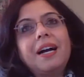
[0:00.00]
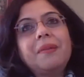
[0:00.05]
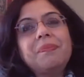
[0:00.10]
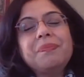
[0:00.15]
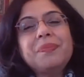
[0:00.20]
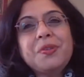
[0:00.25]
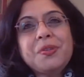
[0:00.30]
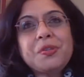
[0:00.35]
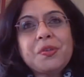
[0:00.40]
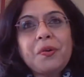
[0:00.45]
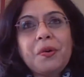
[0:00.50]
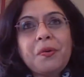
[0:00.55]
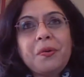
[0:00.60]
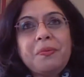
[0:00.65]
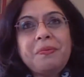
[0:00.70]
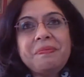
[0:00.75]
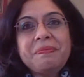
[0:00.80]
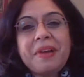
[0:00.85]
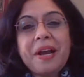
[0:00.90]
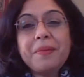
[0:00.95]

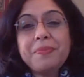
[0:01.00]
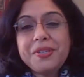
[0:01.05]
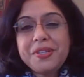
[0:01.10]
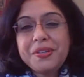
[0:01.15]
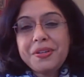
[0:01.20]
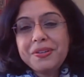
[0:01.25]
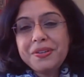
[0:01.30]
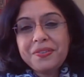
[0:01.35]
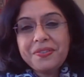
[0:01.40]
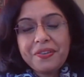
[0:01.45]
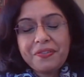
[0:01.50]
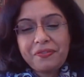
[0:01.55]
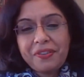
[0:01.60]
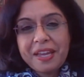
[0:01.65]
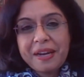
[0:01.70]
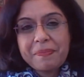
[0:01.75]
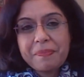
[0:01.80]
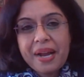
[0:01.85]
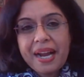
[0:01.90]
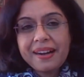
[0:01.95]
So I'm just going to
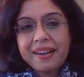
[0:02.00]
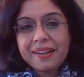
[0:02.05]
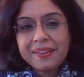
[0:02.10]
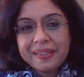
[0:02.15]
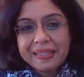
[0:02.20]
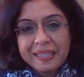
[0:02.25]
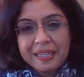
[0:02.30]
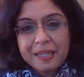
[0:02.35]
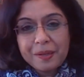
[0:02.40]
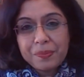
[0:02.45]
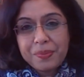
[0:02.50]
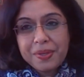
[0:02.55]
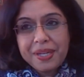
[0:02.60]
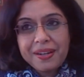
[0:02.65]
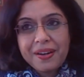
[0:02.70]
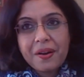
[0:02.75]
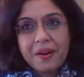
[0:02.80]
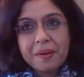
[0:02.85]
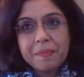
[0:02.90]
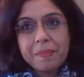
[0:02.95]
reflect back a little
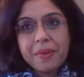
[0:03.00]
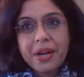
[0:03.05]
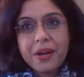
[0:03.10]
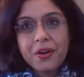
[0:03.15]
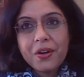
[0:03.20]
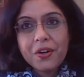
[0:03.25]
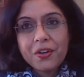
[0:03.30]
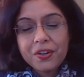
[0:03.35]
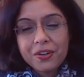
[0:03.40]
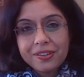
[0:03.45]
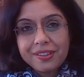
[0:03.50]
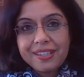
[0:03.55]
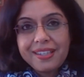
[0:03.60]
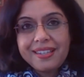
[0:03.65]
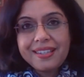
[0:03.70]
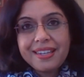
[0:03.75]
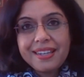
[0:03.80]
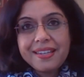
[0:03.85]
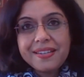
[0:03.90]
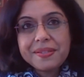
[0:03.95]
bit on my
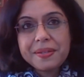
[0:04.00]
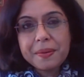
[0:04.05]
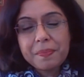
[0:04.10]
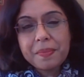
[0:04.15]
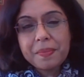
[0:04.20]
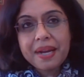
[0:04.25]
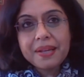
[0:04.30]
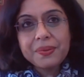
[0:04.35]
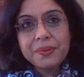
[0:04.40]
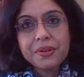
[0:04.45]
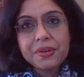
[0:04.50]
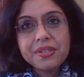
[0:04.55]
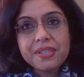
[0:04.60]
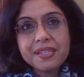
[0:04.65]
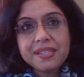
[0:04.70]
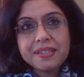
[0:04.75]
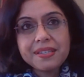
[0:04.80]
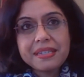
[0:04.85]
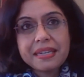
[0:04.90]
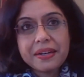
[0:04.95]
early days at
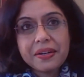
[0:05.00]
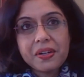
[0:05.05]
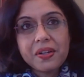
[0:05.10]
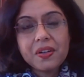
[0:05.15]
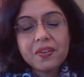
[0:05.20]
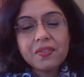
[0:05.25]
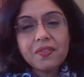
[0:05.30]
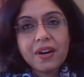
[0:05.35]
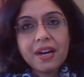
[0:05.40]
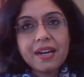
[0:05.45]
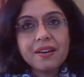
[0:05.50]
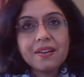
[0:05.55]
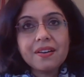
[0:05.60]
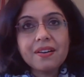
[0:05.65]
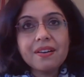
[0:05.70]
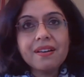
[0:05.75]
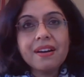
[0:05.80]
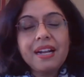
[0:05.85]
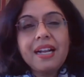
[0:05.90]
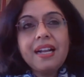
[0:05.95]
MathWorks as a technical
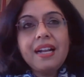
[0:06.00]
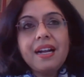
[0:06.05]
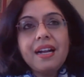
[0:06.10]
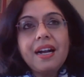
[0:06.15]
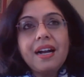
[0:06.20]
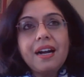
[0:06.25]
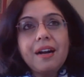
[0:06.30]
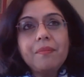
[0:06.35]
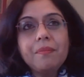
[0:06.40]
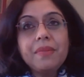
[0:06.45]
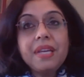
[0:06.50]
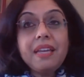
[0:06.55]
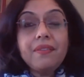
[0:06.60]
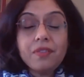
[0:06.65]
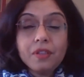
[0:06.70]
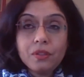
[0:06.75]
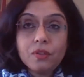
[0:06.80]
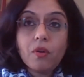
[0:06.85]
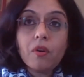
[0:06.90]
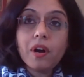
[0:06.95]
writer.
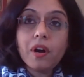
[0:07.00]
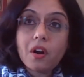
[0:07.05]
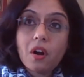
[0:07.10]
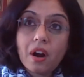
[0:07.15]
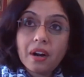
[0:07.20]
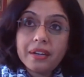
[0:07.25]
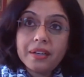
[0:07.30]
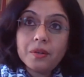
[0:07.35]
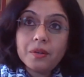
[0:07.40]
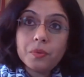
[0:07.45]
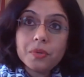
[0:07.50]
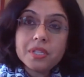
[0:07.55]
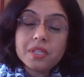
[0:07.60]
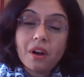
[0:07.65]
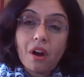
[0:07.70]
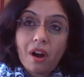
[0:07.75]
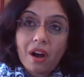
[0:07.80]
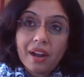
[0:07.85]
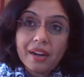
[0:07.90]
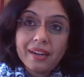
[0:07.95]
Even though our content
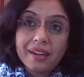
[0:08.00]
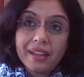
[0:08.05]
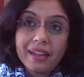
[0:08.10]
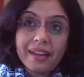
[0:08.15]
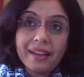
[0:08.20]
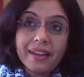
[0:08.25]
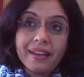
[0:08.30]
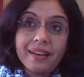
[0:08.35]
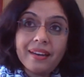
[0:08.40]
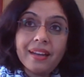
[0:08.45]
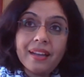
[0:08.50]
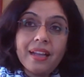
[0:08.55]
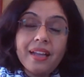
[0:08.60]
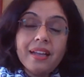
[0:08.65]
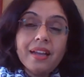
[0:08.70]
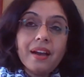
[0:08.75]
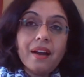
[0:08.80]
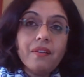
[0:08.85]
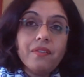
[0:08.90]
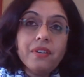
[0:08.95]
was online,
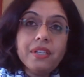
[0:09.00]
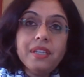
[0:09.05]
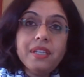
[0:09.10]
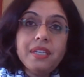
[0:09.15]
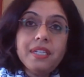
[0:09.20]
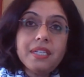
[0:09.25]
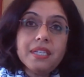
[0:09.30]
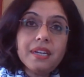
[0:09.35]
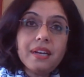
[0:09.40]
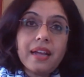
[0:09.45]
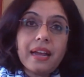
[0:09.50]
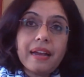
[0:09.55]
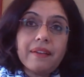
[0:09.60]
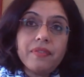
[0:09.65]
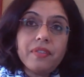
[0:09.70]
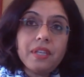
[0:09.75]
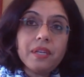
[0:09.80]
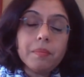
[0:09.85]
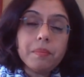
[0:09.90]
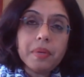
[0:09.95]
I really didn't
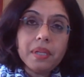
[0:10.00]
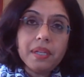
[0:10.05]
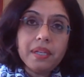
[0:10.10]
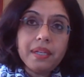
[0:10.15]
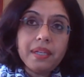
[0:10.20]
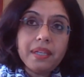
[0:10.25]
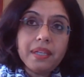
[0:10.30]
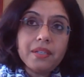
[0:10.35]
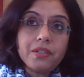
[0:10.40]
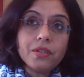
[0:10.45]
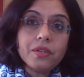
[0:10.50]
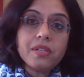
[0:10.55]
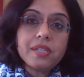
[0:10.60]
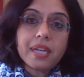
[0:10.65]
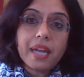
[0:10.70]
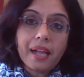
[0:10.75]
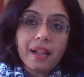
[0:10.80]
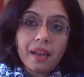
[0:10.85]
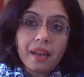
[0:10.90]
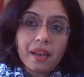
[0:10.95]
have the ability to
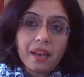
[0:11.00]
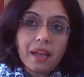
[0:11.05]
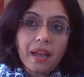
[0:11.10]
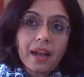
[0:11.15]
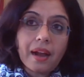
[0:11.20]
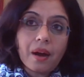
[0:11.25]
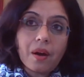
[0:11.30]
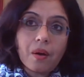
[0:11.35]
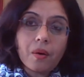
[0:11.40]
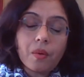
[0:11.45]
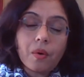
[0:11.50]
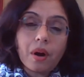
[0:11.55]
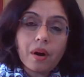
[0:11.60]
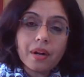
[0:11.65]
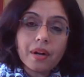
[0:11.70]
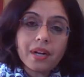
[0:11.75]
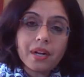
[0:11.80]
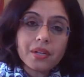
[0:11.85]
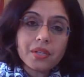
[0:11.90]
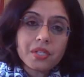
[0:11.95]
tell how
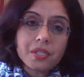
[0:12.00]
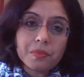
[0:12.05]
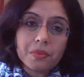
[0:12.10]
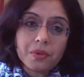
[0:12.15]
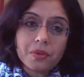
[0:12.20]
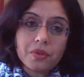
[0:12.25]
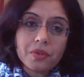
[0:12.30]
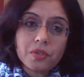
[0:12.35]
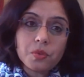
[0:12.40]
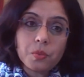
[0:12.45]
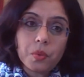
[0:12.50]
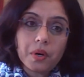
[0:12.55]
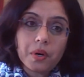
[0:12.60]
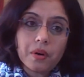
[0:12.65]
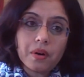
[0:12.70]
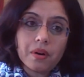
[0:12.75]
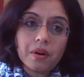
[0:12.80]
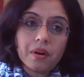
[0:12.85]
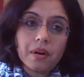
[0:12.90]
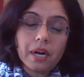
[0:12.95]
our customers
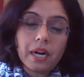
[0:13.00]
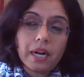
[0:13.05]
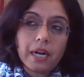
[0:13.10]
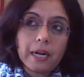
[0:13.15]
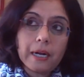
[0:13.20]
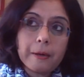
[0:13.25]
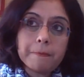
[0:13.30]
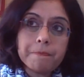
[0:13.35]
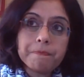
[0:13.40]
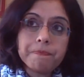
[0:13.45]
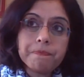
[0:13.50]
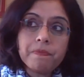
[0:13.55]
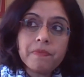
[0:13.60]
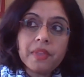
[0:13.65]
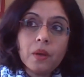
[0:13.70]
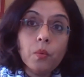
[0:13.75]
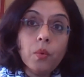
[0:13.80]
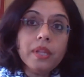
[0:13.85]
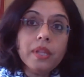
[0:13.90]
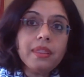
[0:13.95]
were,
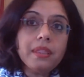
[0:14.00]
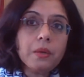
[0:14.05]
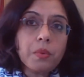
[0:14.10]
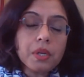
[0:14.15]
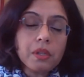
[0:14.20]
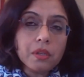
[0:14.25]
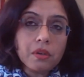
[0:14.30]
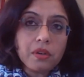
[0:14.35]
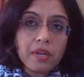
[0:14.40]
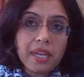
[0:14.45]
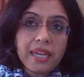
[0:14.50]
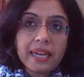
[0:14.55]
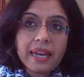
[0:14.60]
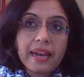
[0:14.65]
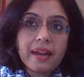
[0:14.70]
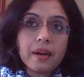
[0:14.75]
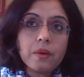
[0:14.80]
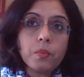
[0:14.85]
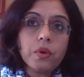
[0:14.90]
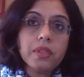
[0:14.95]
what they were looking
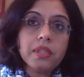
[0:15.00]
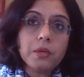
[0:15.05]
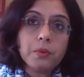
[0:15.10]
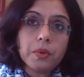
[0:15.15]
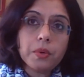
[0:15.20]
at, what they were